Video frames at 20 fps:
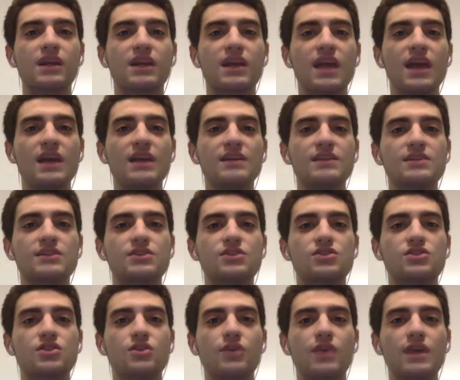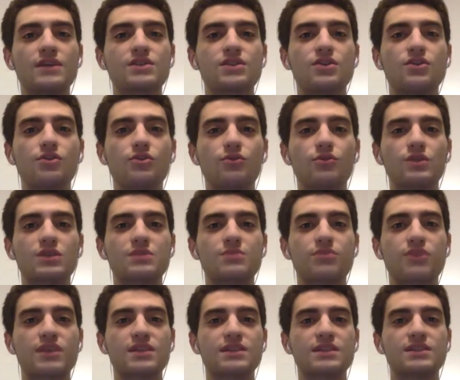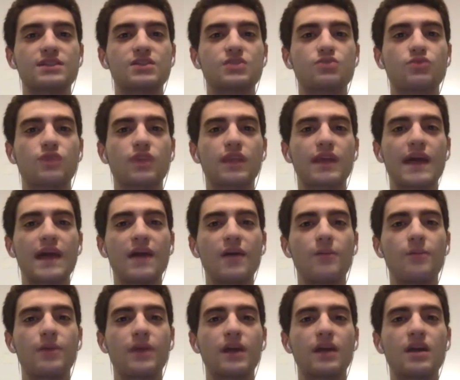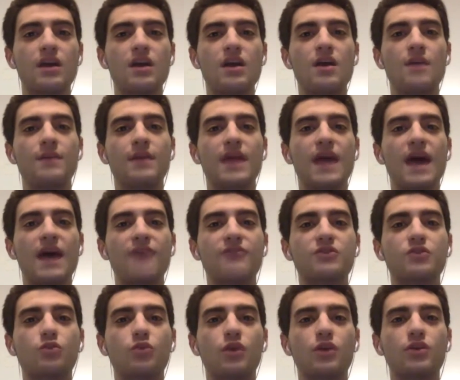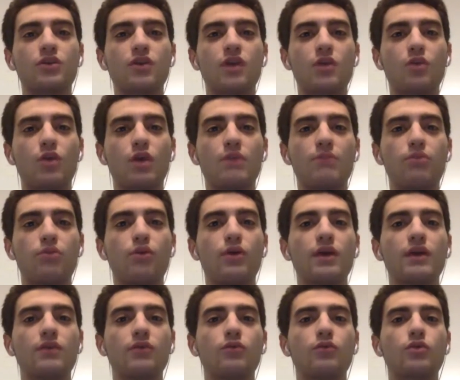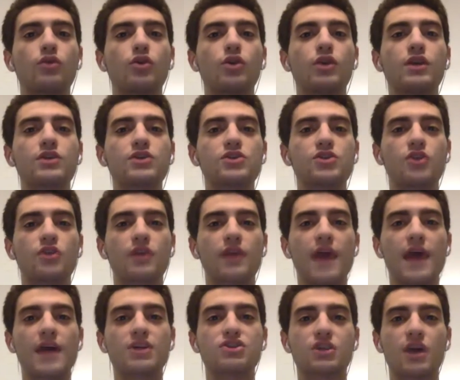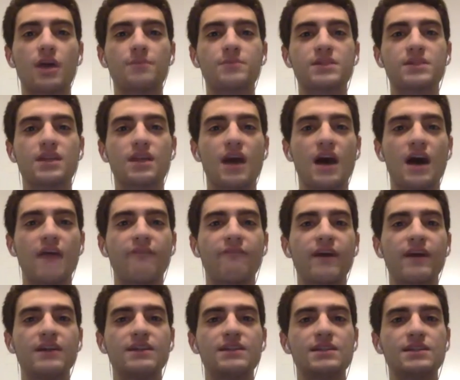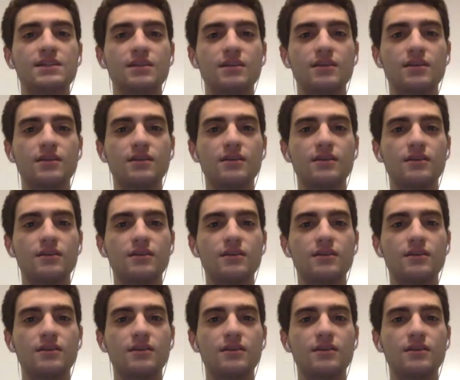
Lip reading: the case. So yes, Enunwa's presence is really helping, but you have to wonder at what point could it start catching up to the offense.